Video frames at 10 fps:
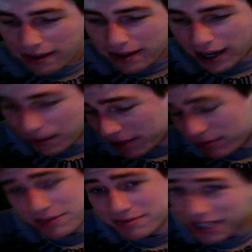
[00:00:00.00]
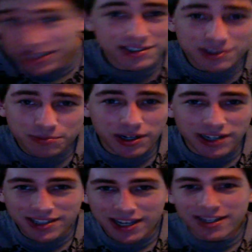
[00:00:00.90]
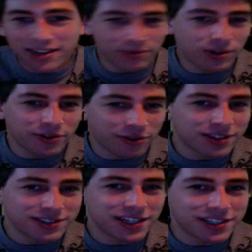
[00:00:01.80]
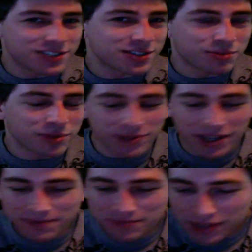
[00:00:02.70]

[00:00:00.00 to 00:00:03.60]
And I'm like, well, that's a surprise. They had to have one girl on stage at some point, right?